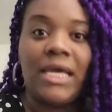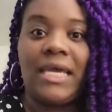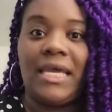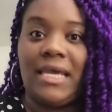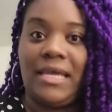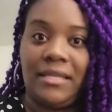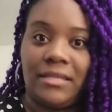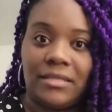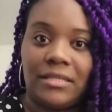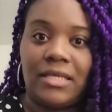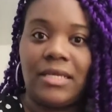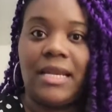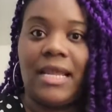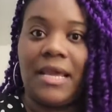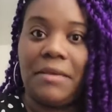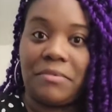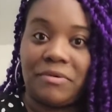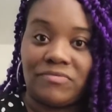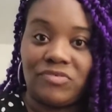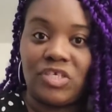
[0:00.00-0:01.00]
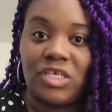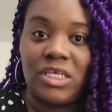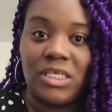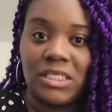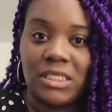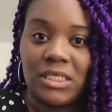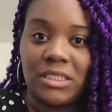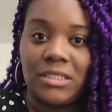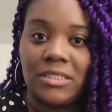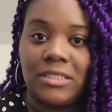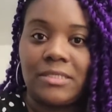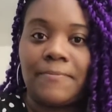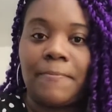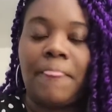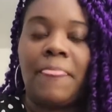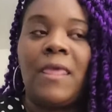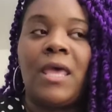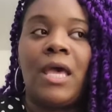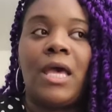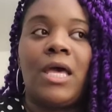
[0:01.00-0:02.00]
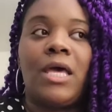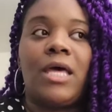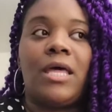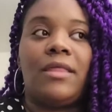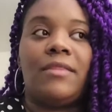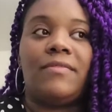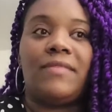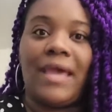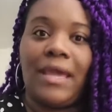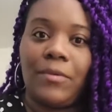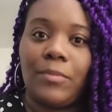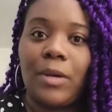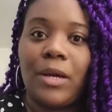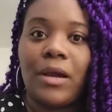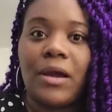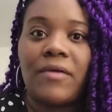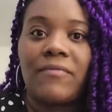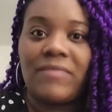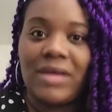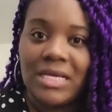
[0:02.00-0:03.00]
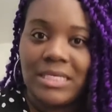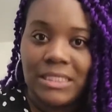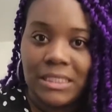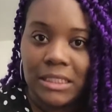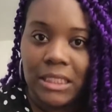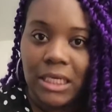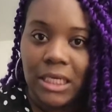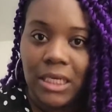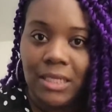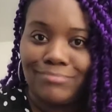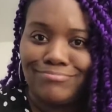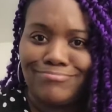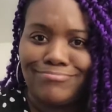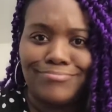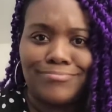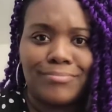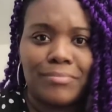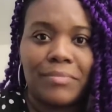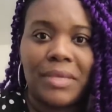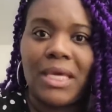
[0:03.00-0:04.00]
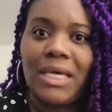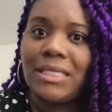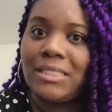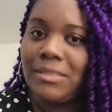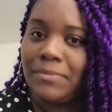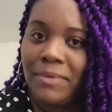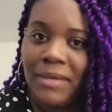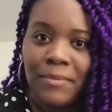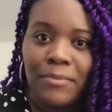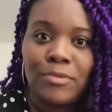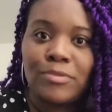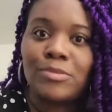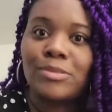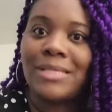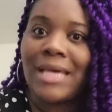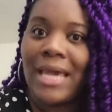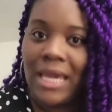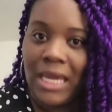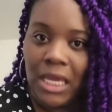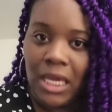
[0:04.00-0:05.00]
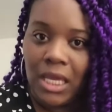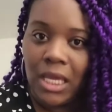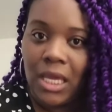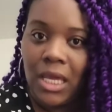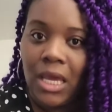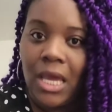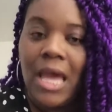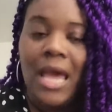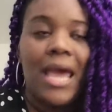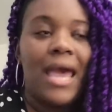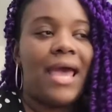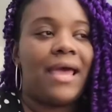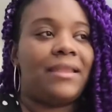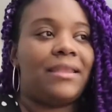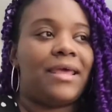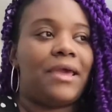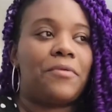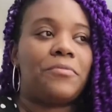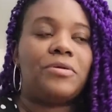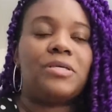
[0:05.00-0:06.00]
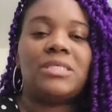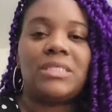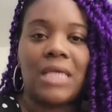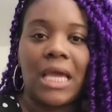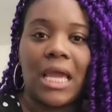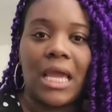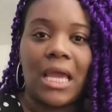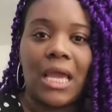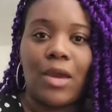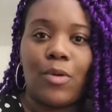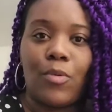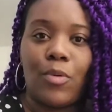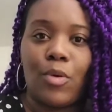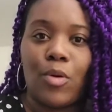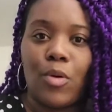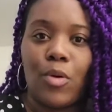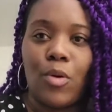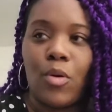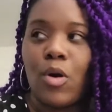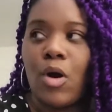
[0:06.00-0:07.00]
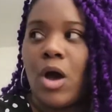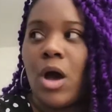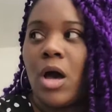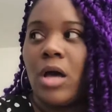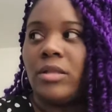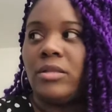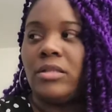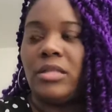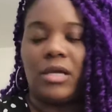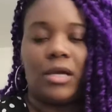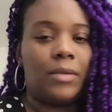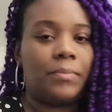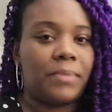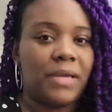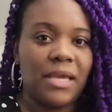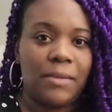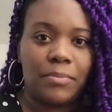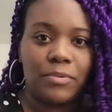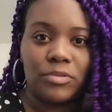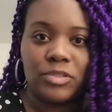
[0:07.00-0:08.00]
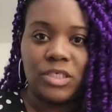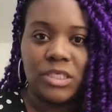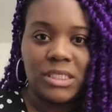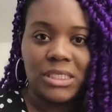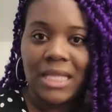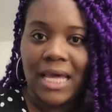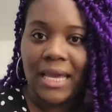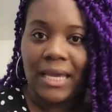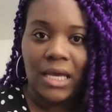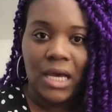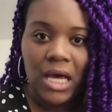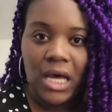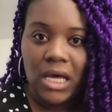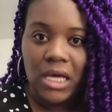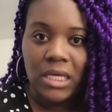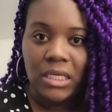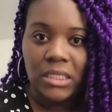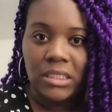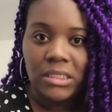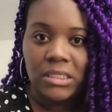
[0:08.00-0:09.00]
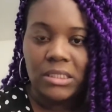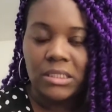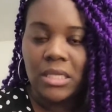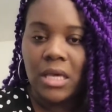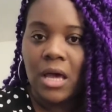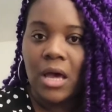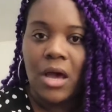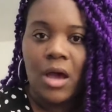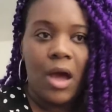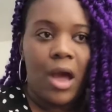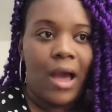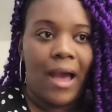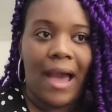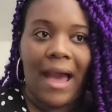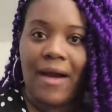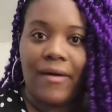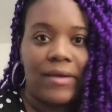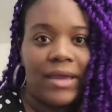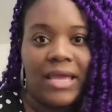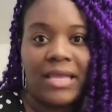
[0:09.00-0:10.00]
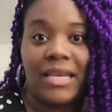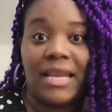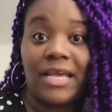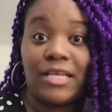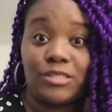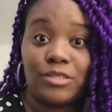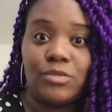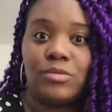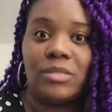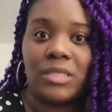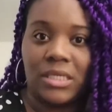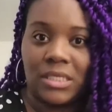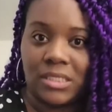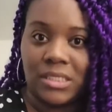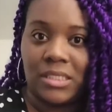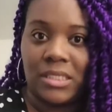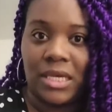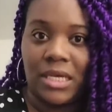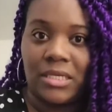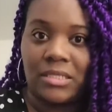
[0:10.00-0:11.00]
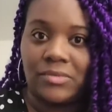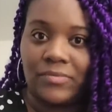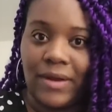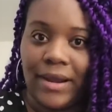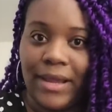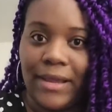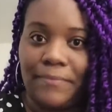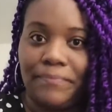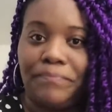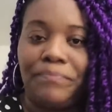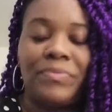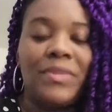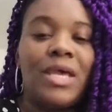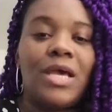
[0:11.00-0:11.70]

in the name of Jesus, they were arrested because the people was hating. And they were saying, well, they're people just like us. How can they do these things, right?